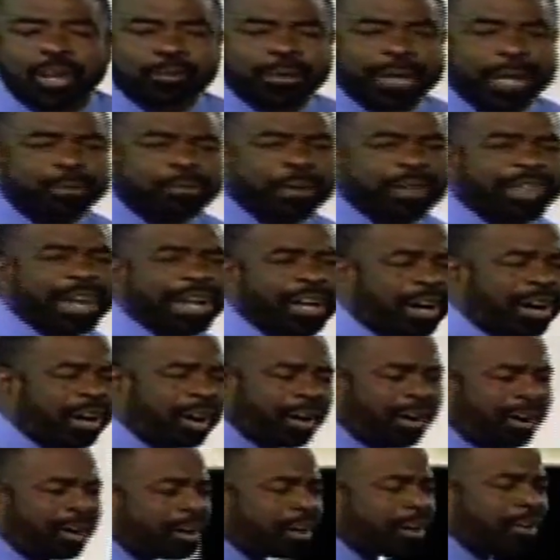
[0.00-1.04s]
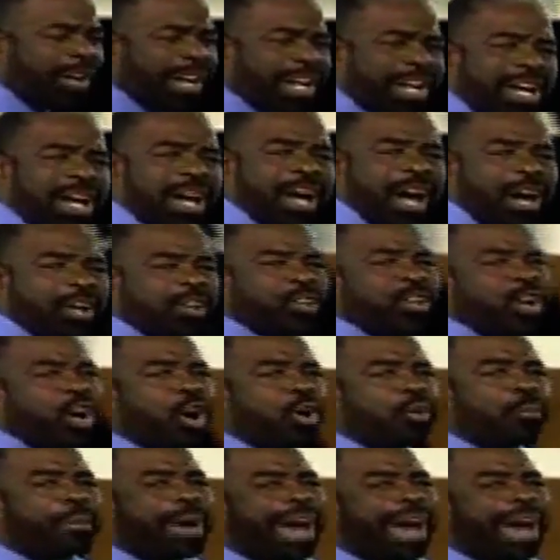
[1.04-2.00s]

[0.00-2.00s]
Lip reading: People that are hungry are no